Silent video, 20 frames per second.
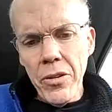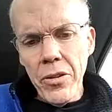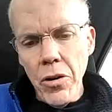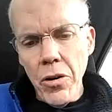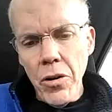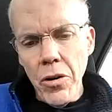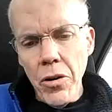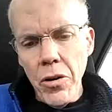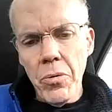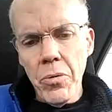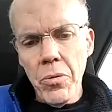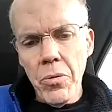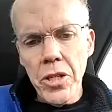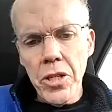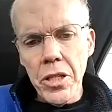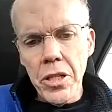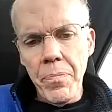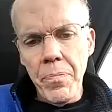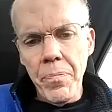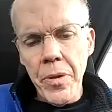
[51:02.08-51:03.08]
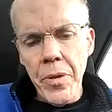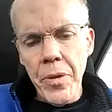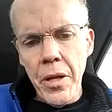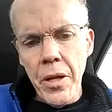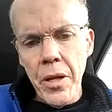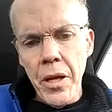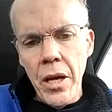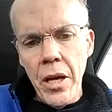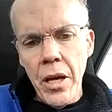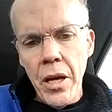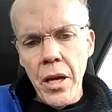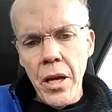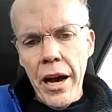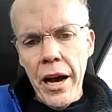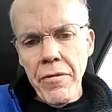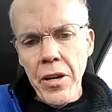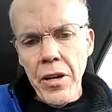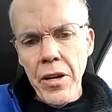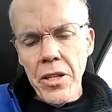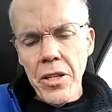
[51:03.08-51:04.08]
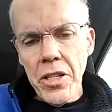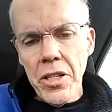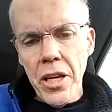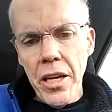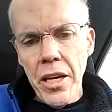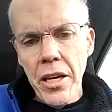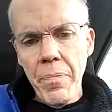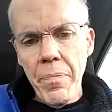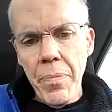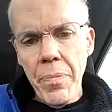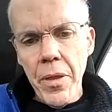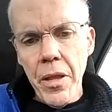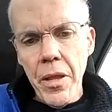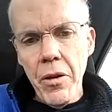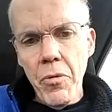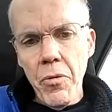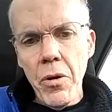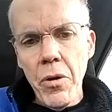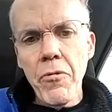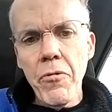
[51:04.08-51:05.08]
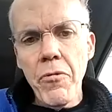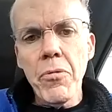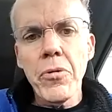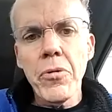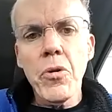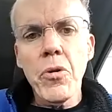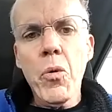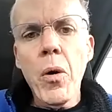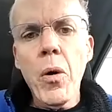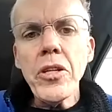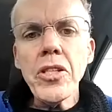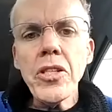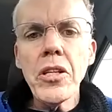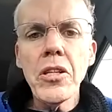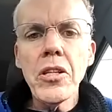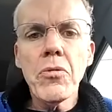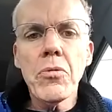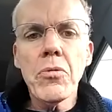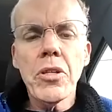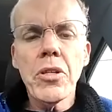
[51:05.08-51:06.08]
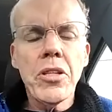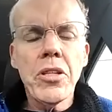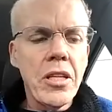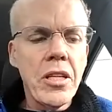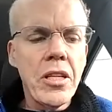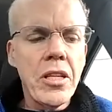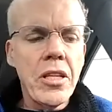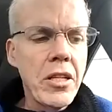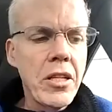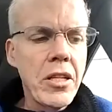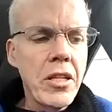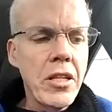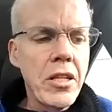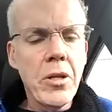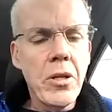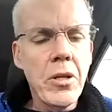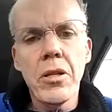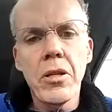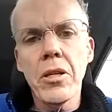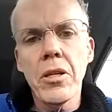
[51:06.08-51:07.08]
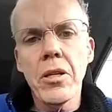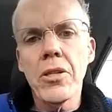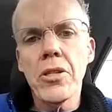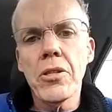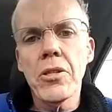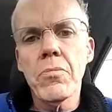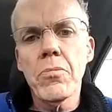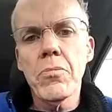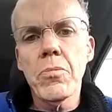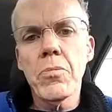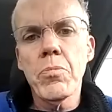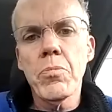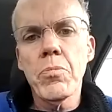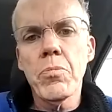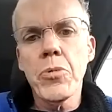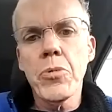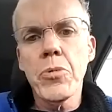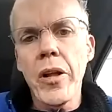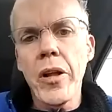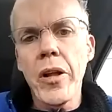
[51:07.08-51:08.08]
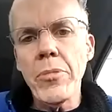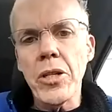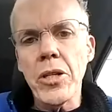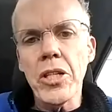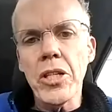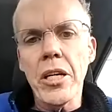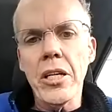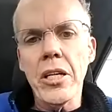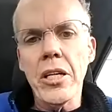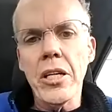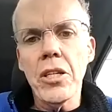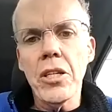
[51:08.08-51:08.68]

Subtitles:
question, I've got to say, if the question that we're dealing with is climate change,